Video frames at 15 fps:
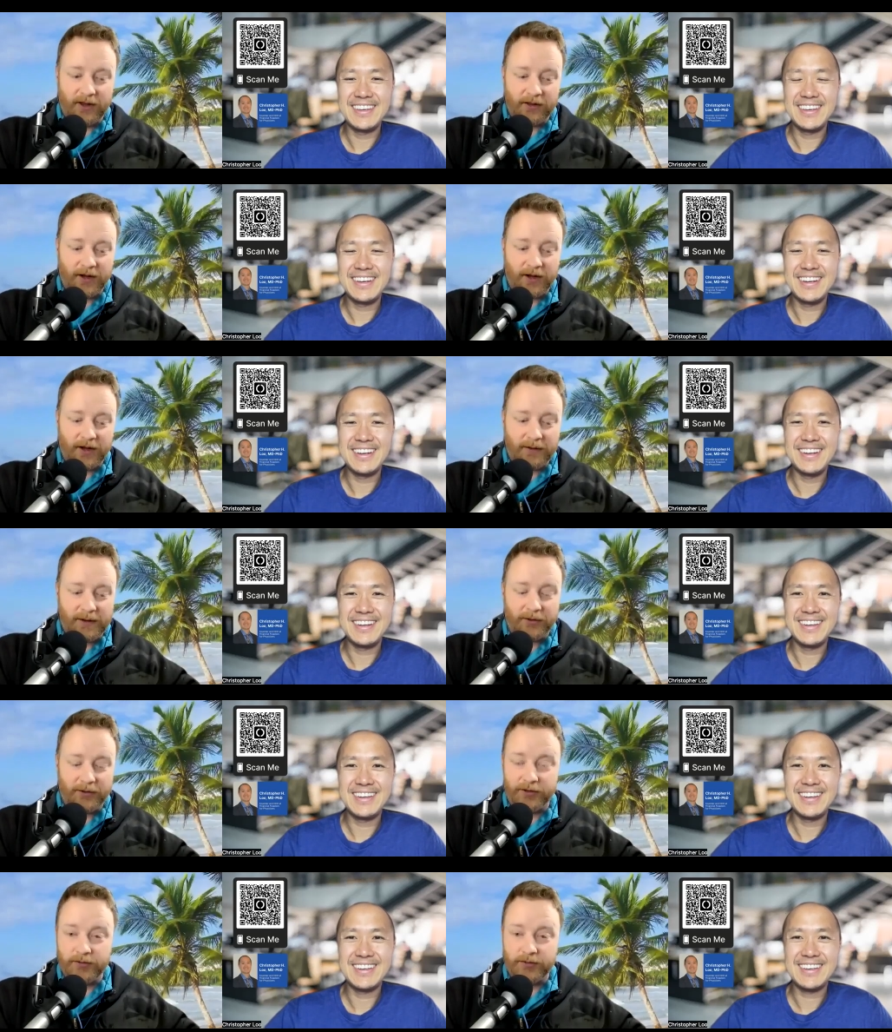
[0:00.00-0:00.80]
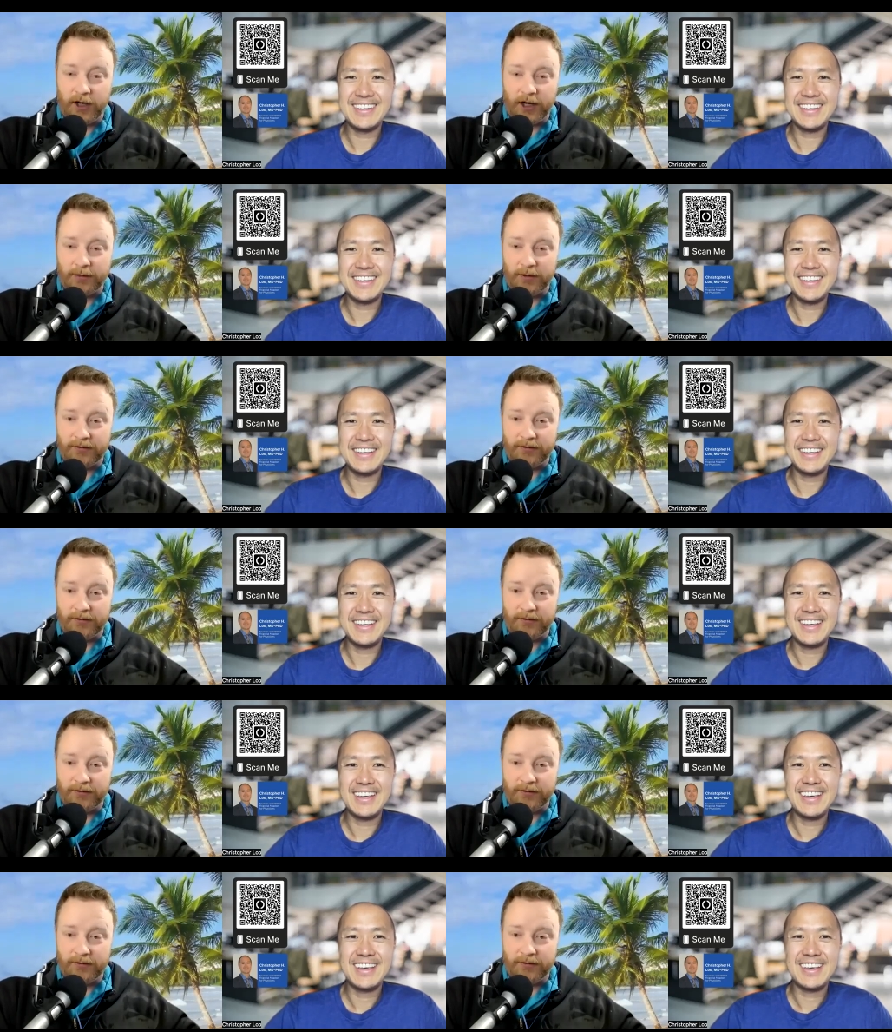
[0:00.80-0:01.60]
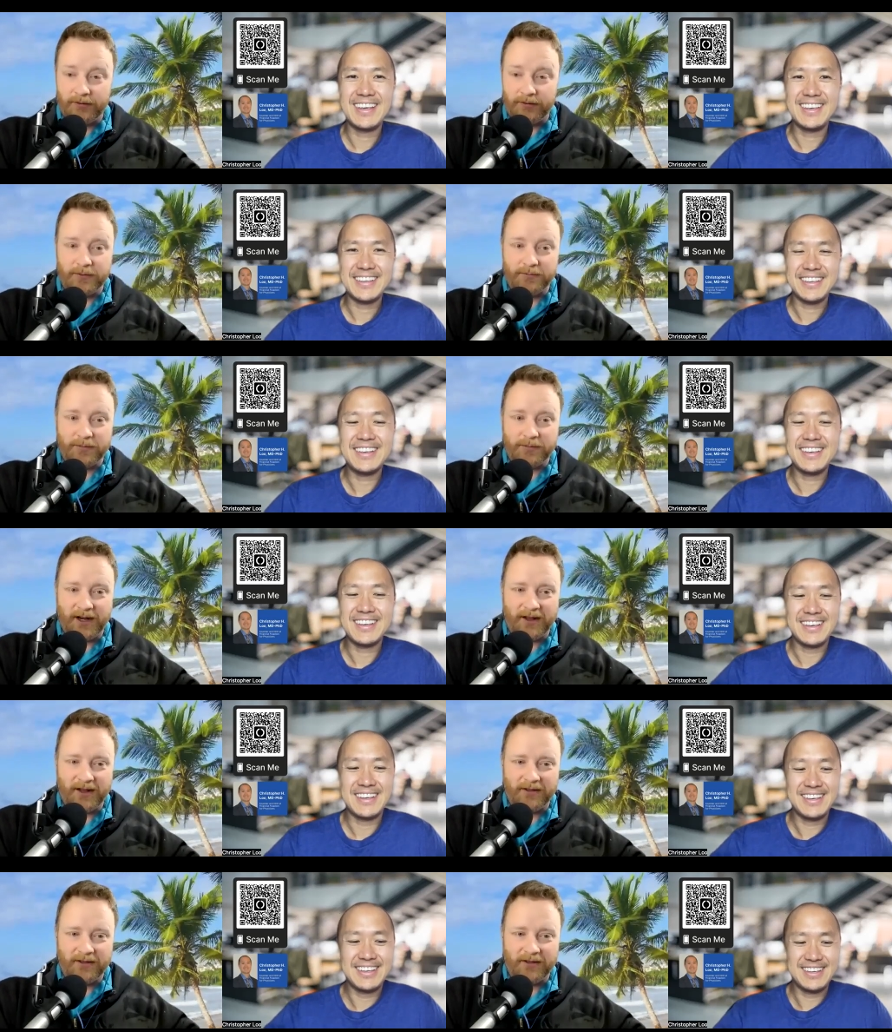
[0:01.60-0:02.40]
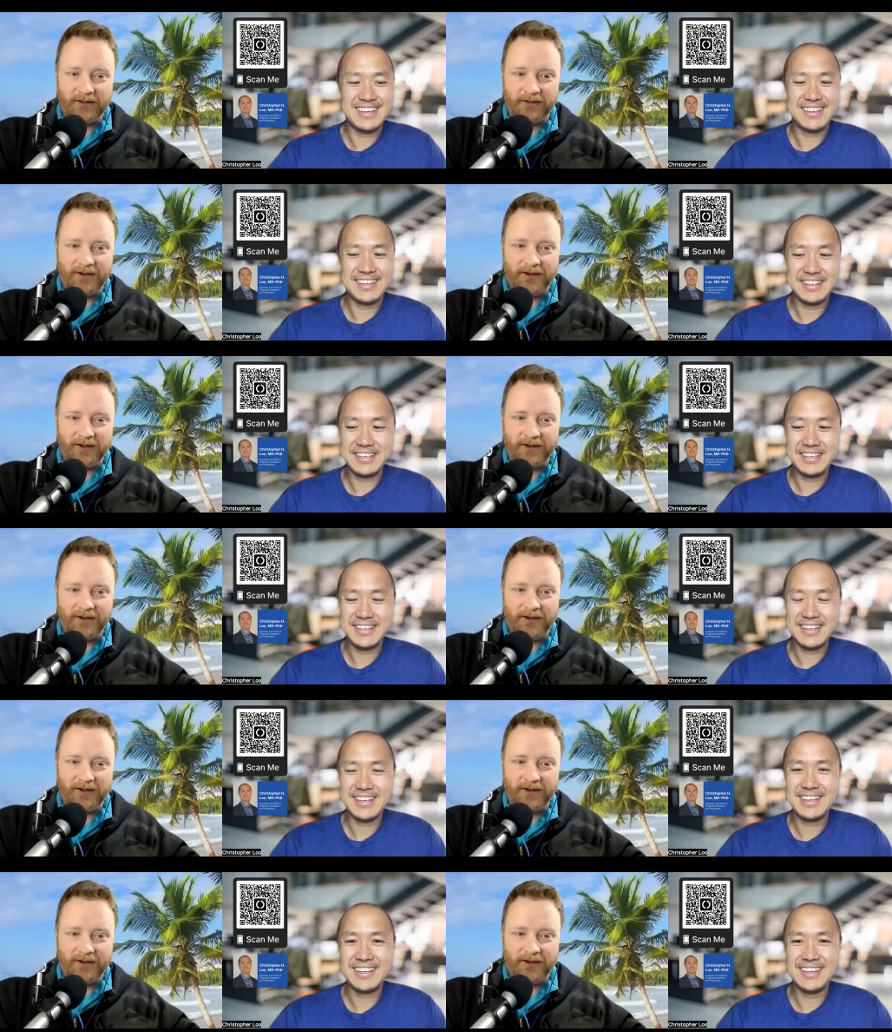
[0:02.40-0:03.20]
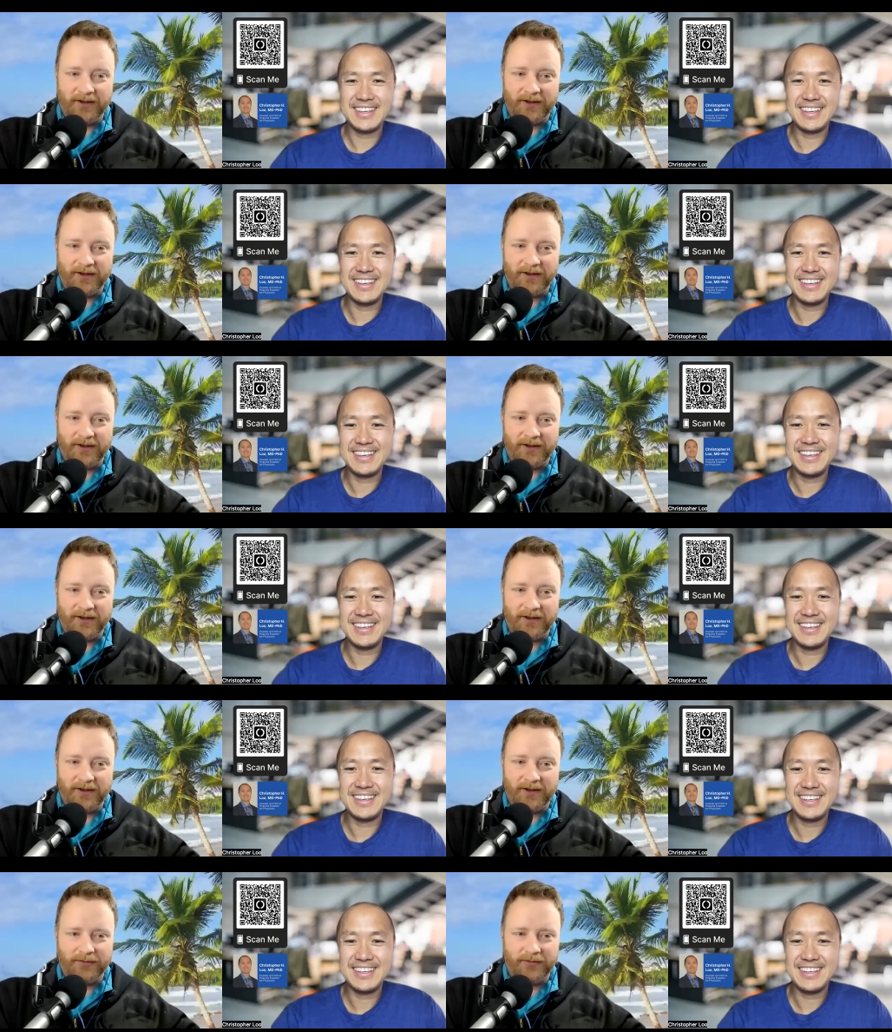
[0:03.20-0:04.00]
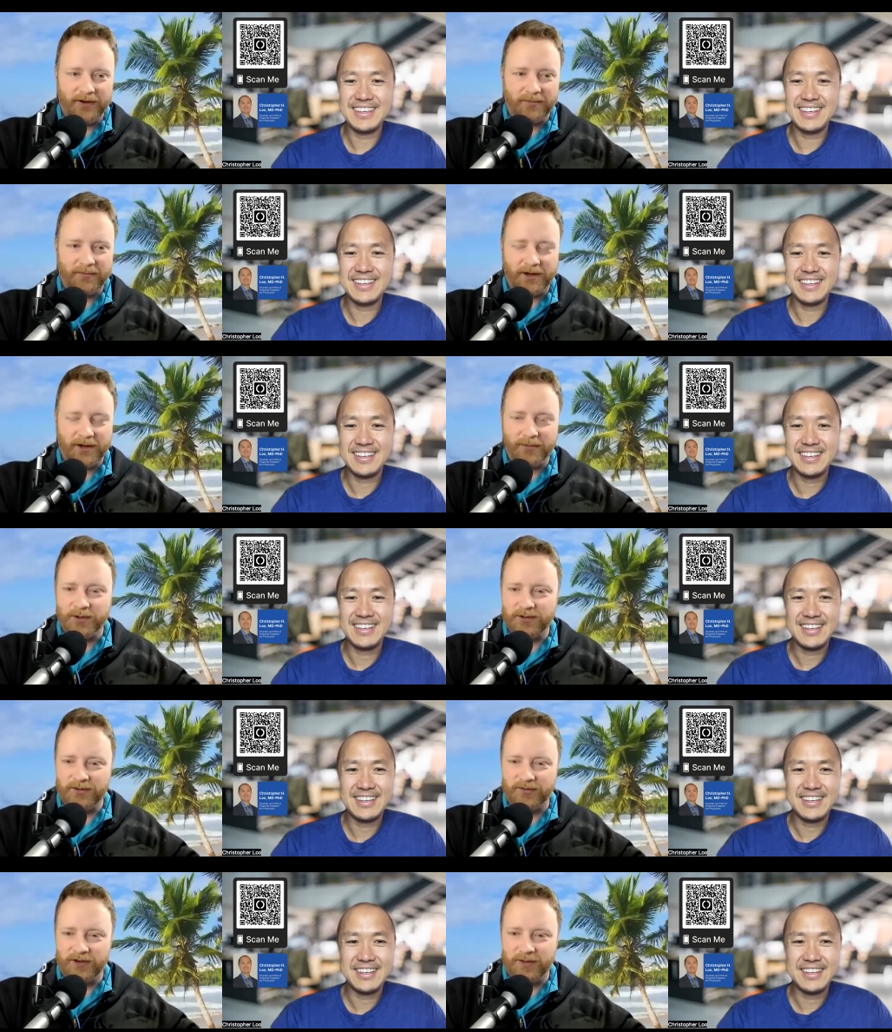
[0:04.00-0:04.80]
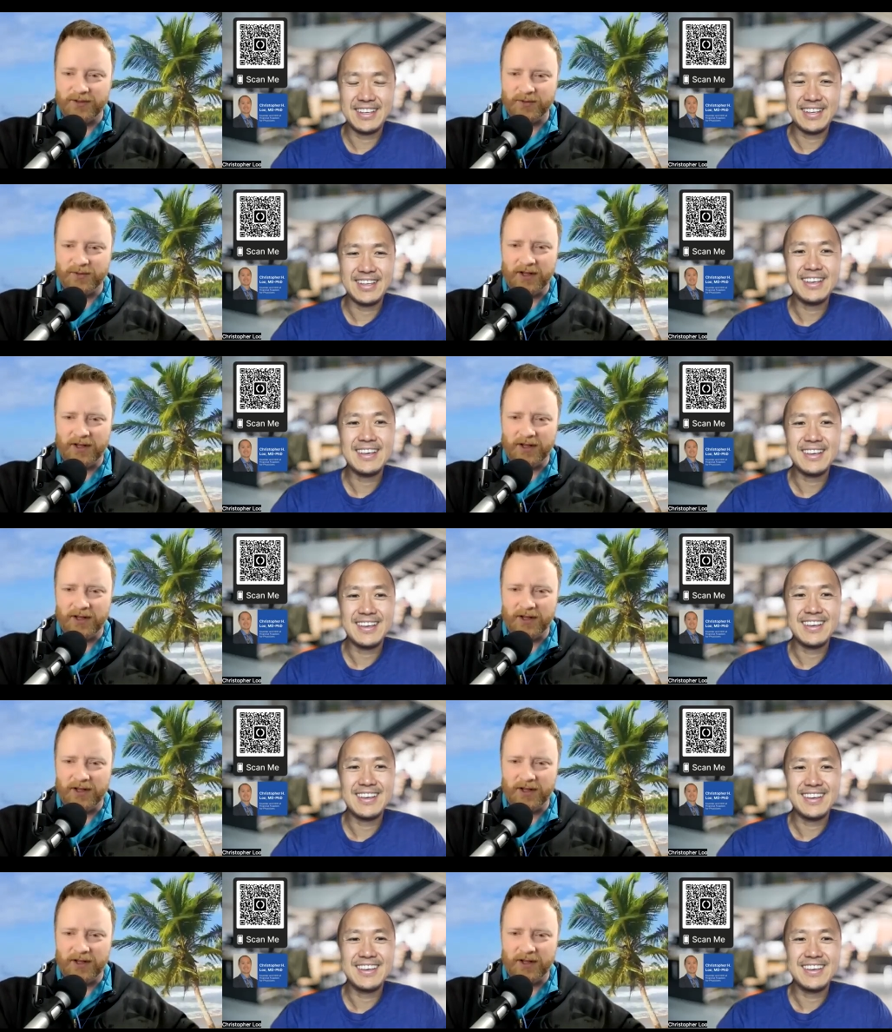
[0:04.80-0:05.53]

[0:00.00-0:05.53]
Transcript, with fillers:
Speaker 1: lot of people do talk about financial freedom but I, I love that it's locational freedom and health freedom and emotional freedom as well like i think it's